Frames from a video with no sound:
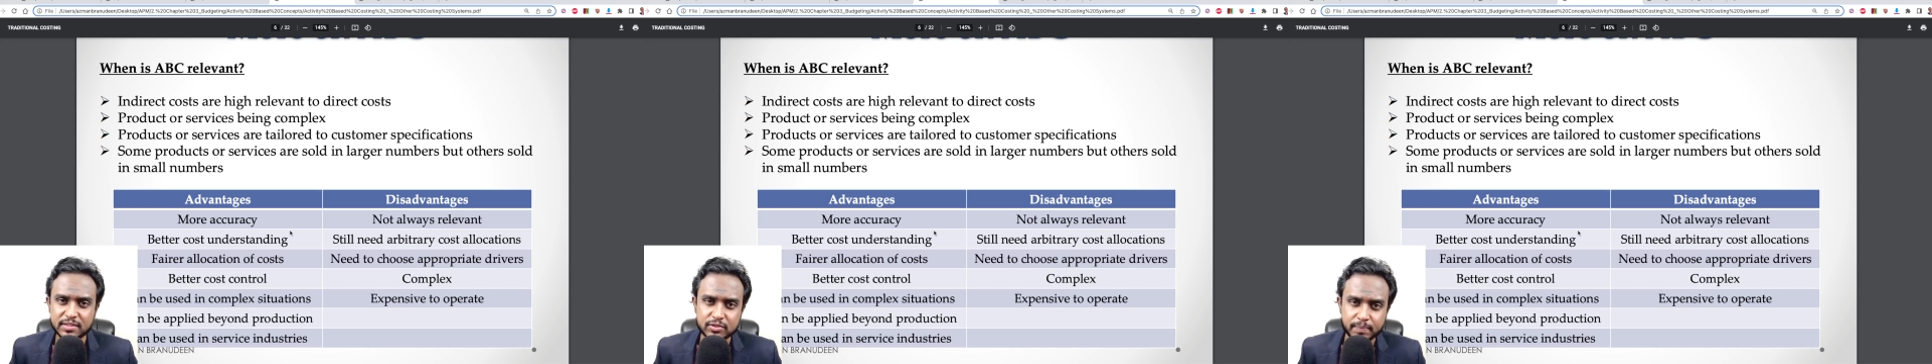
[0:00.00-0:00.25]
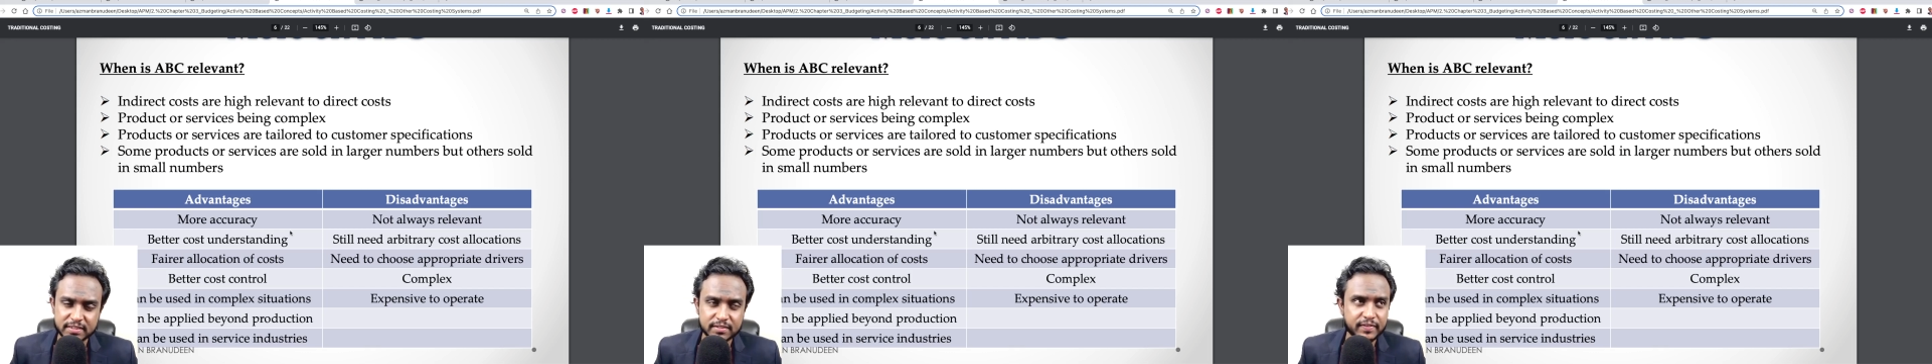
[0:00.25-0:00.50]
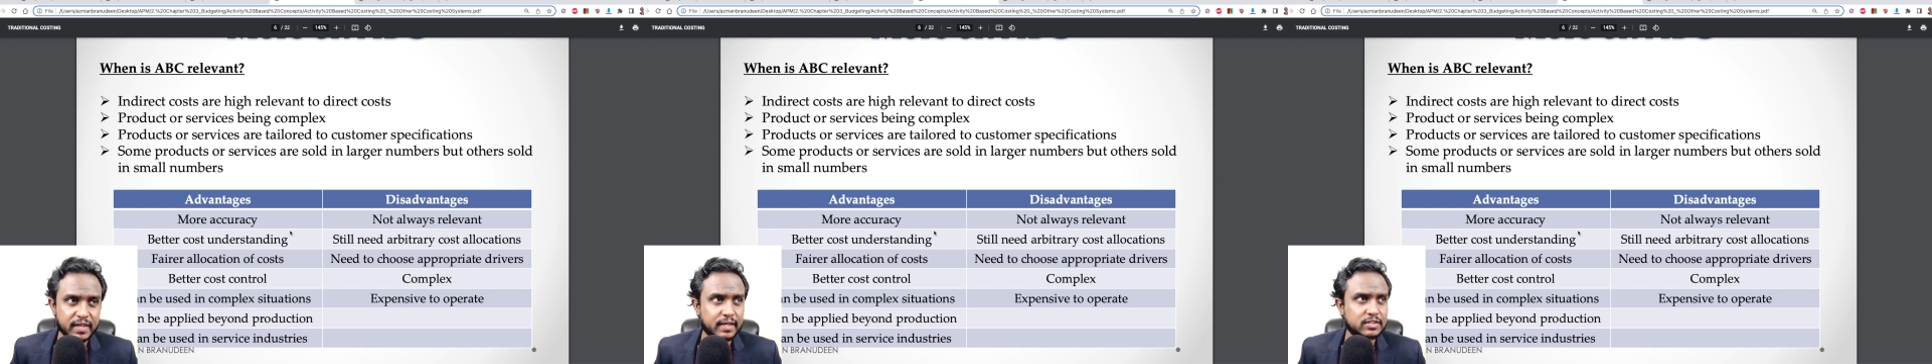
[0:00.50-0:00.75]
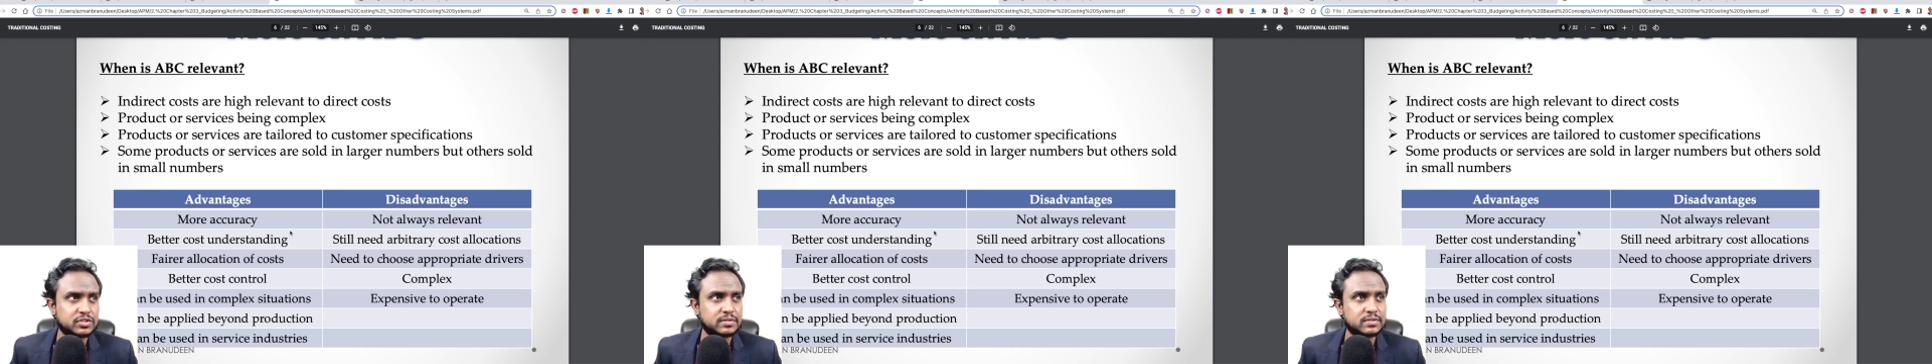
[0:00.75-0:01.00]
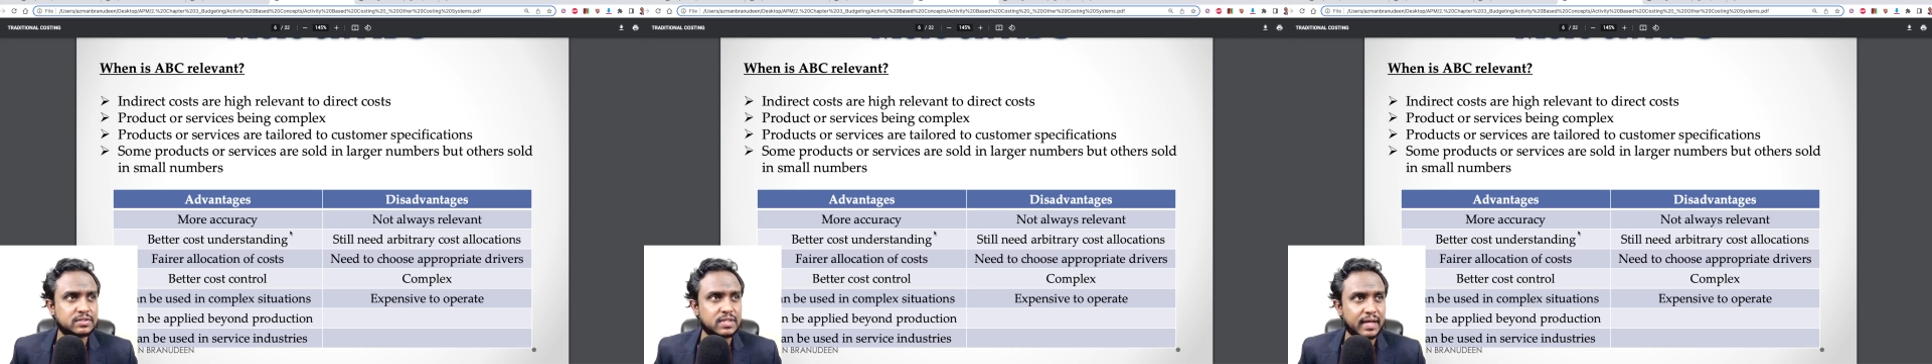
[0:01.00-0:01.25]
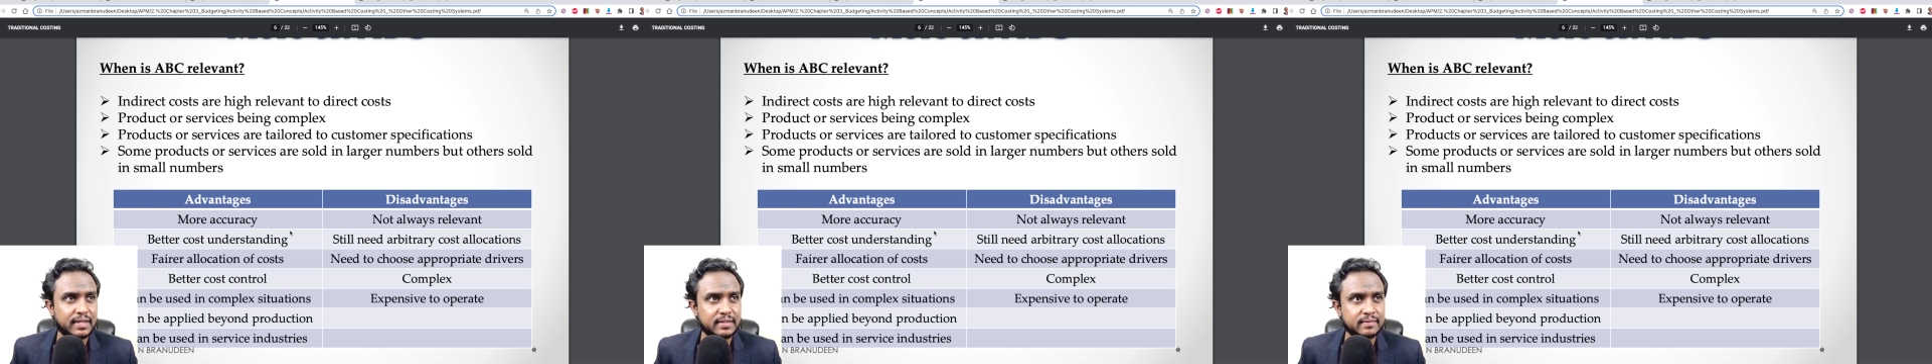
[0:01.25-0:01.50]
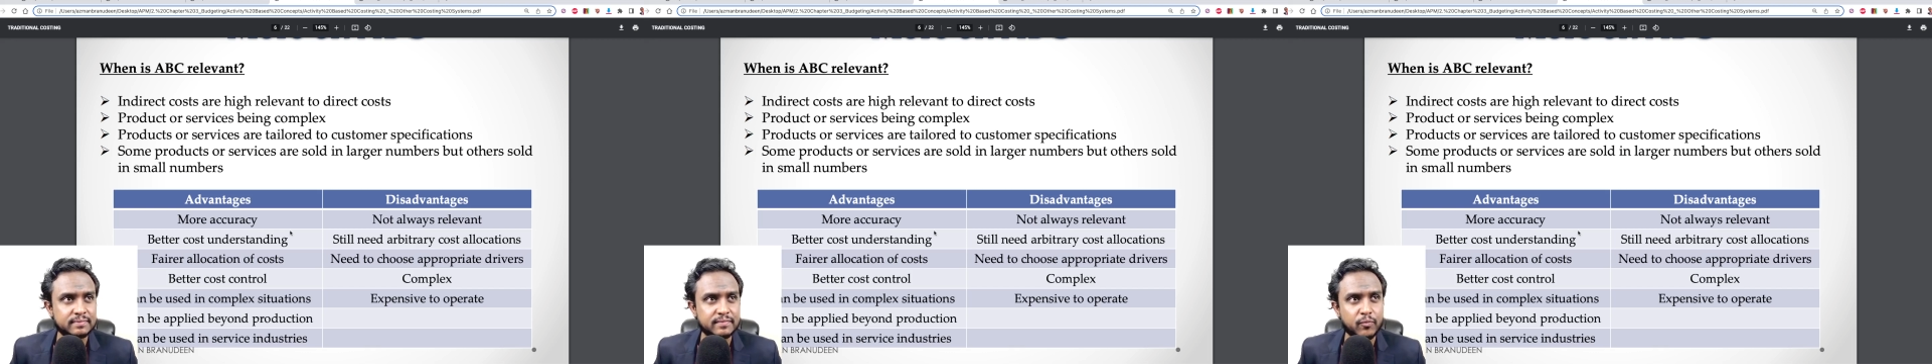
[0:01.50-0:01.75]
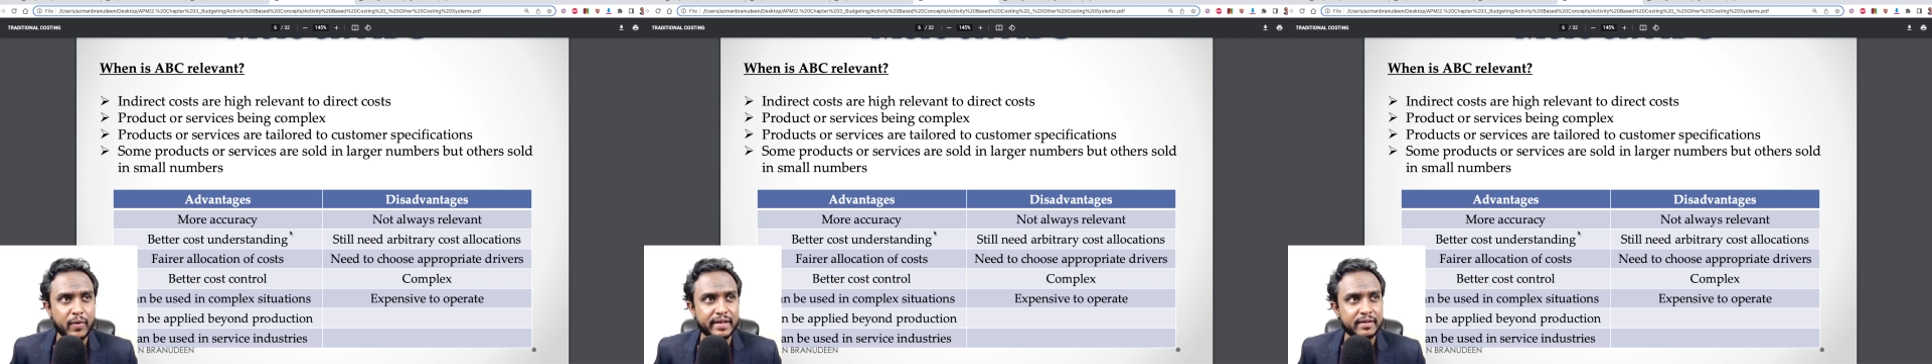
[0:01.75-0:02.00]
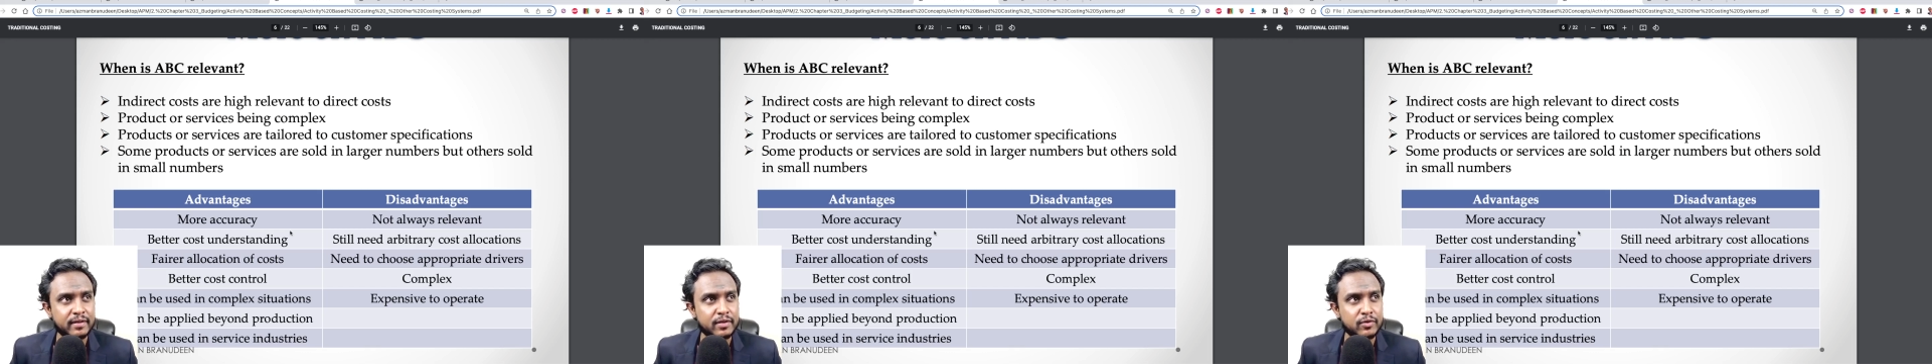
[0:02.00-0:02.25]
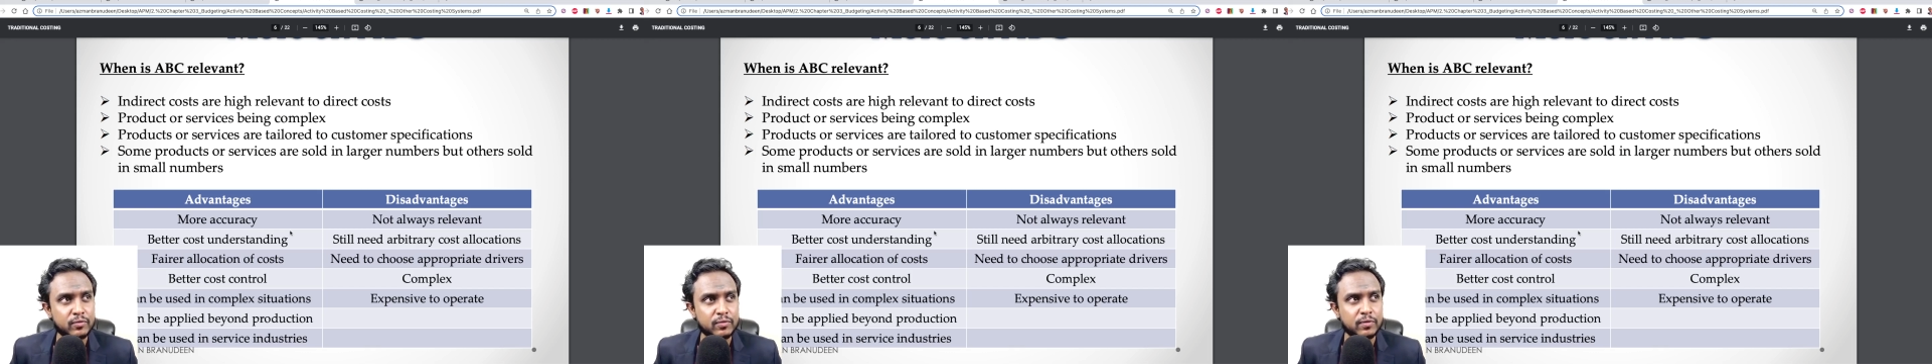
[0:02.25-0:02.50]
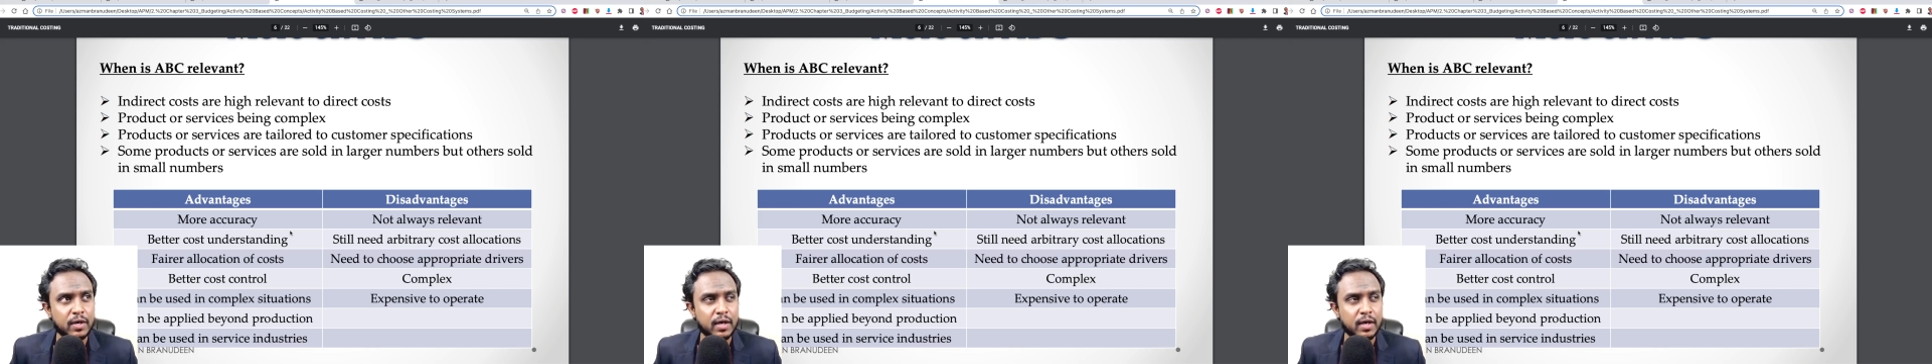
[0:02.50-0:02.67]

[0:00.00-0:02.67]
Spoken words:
specifications, and when you